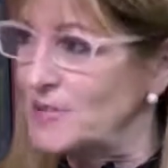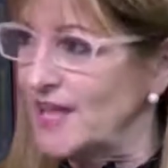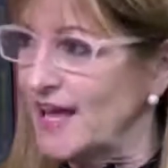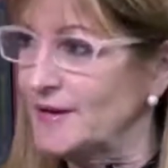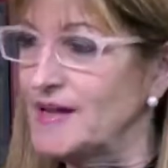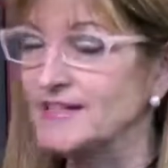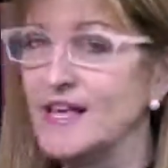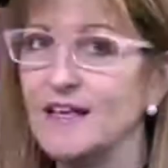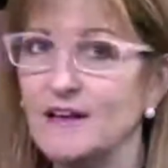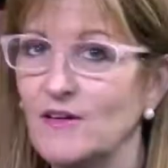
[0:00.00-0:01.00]
plan and
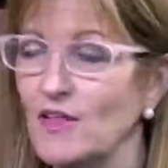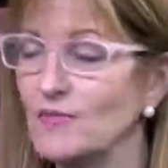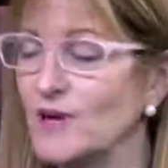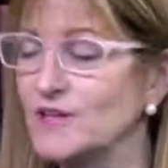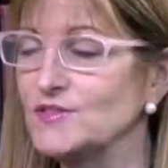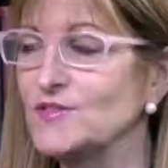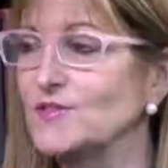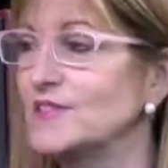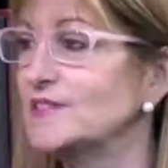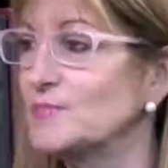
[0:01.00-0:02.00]
taken it all the way to
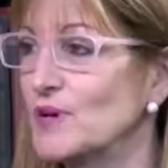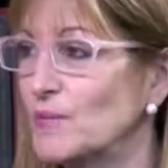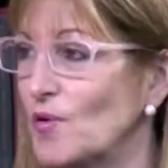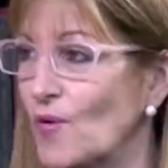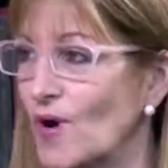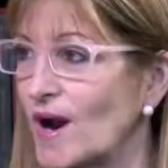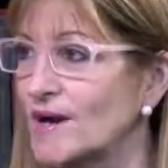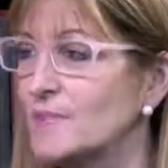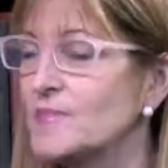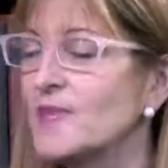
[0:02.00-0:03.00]
the Supreme
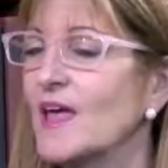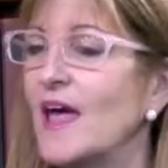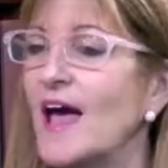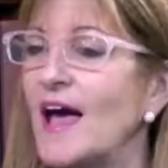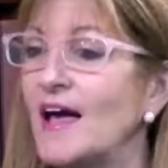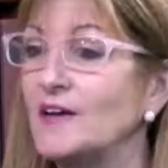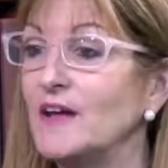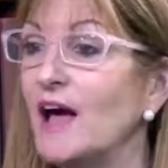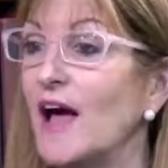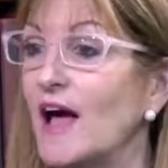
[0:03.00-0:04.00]
Court
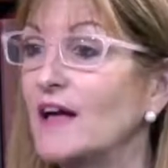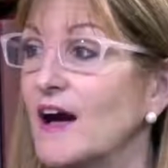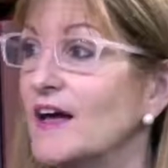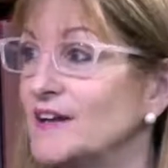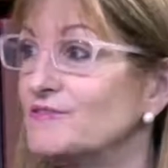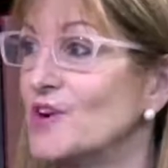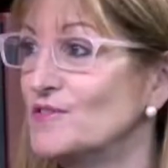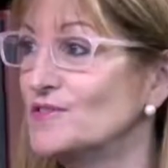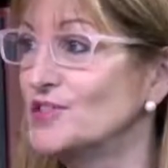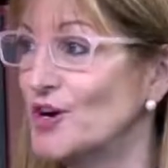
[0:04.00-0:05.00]
and got it
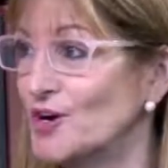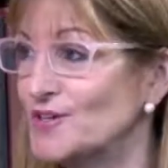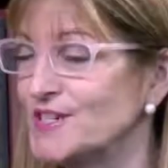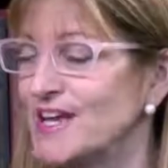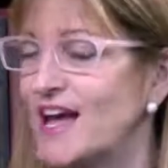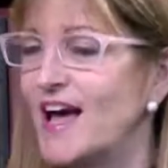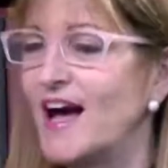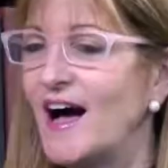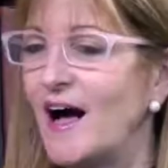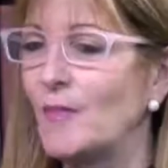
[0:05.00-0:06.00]
overturned
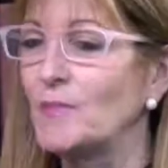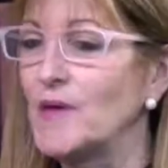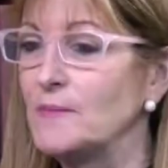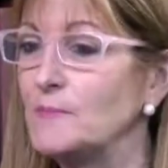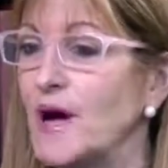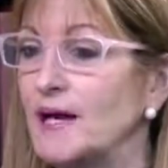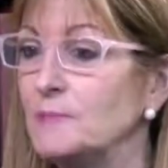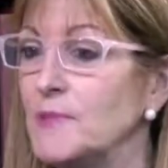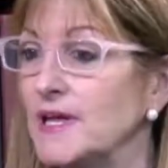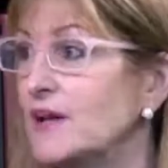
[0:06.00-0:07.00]
by
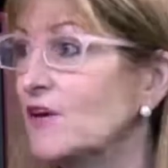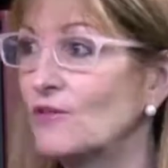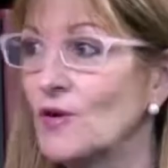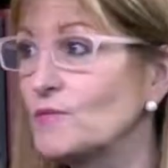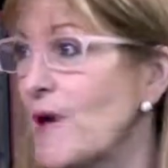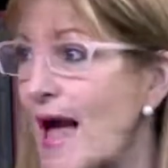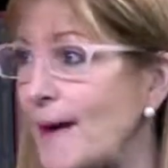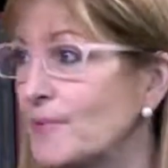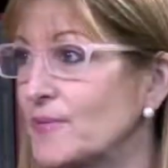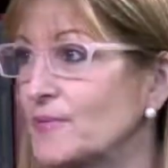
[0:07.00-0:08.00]
making her own
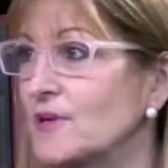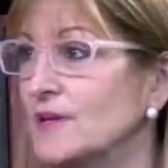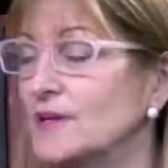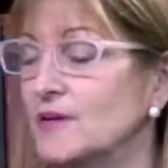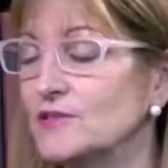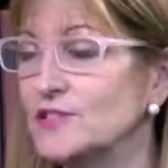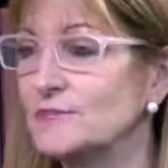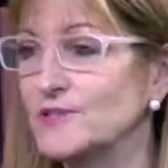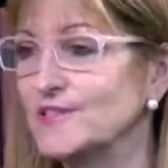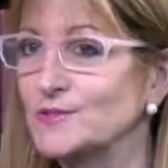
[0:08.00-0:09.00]
map. She
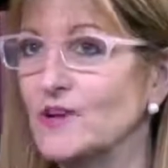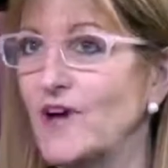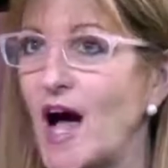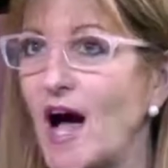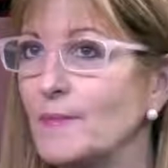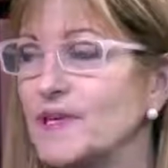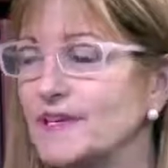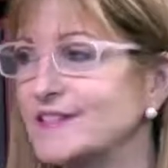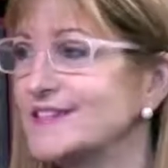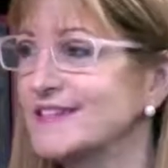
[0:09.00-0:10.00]
was sort of a
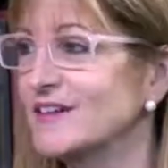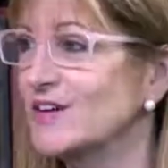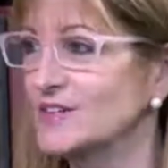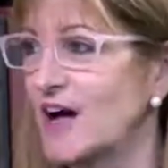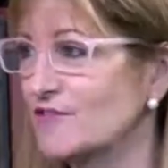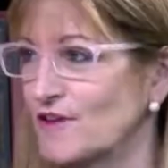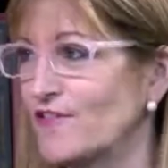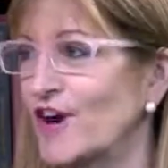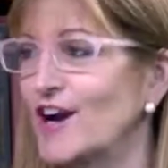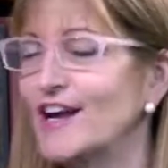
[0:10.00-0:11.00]
hobbyist
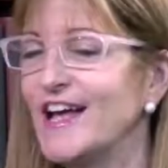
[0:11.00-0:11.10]
cartographer,